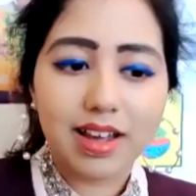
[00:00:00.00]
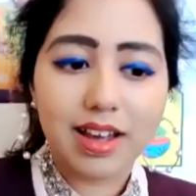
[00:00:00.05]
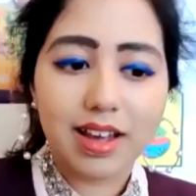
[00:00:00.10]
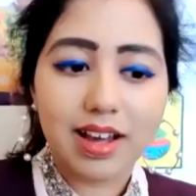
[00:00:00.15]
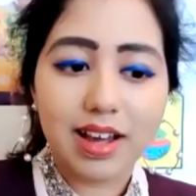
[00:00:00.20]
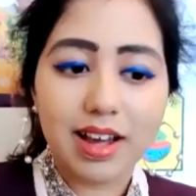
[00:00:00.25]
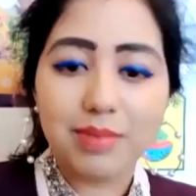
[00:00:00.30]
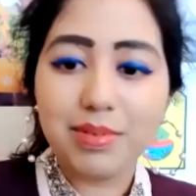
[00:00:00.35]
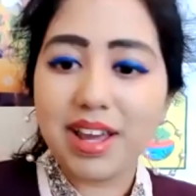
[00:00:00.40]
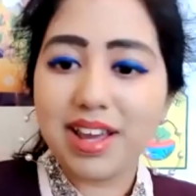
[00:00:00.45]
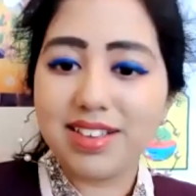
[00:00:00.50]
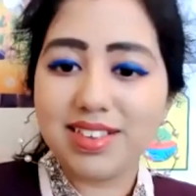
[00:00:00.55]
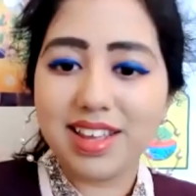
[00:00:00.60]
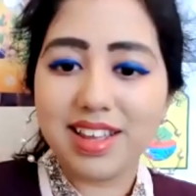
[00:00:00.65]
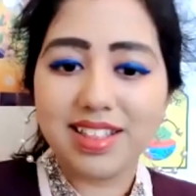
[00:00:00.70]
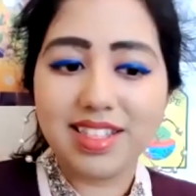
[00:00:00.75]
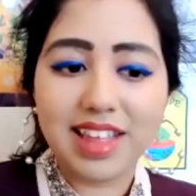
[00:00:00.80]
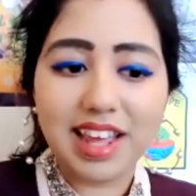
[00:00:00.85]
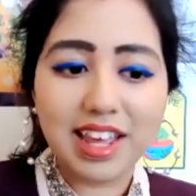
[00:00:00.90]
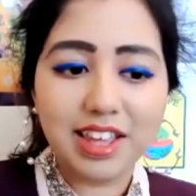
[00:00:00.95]
Amazing,
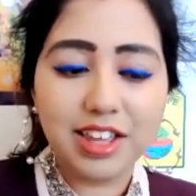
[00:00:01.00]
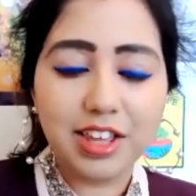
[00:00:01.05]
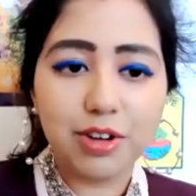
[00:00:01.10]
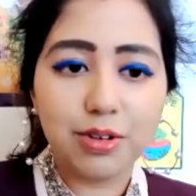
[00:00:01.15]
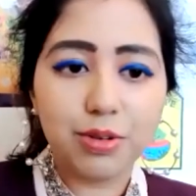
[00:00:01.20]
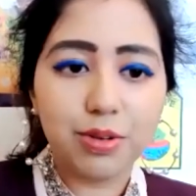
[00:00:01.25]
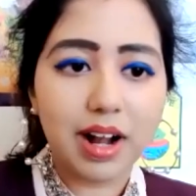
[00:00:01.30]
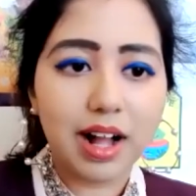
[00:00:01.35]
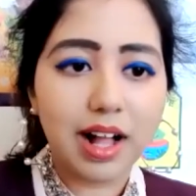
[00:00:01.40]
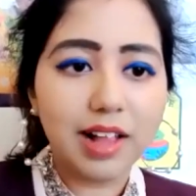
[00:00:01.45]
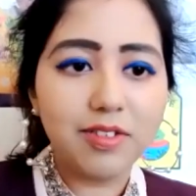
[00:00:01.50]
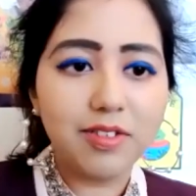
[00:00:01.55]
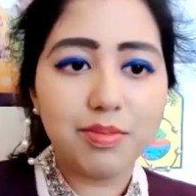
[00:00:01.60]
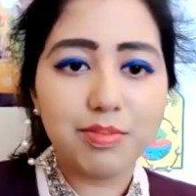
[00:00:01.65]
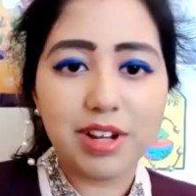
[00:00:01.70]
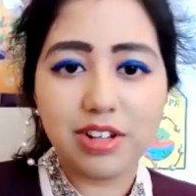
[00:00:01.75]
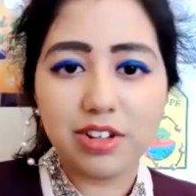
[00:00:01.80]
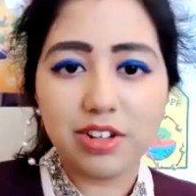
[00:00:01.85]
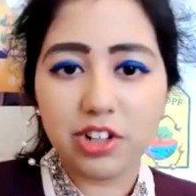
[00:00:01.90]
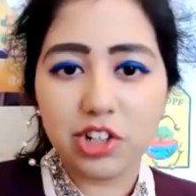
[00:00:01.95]
thank you, Ralf.
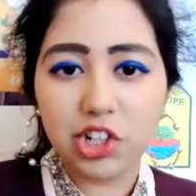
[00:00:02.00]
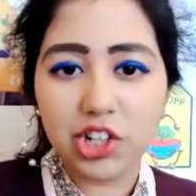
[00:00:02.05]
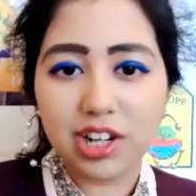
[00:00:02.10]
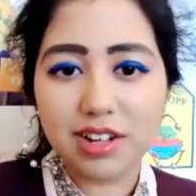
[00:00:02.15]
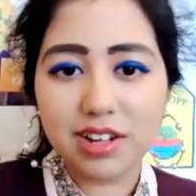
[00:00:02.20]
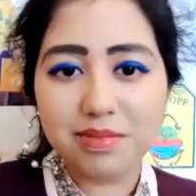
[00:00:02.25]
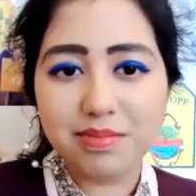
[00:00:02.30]
Patricia?